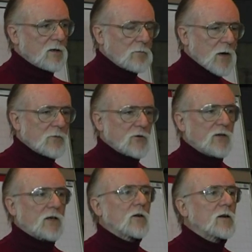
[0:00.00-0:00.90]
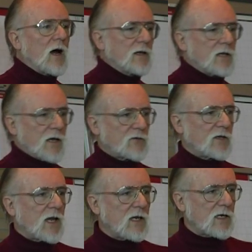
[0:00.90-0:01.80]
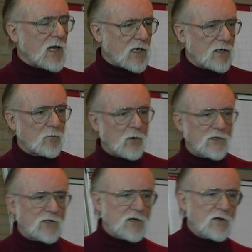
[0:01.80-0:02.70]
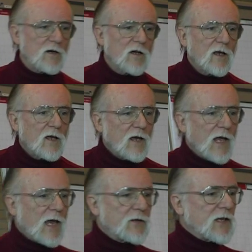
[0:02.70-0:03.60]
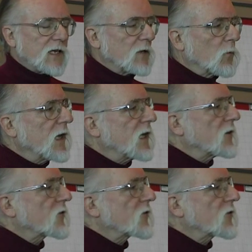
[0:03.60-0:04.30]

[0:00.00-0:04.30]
bumper sticker contest at AEA one year, and the winning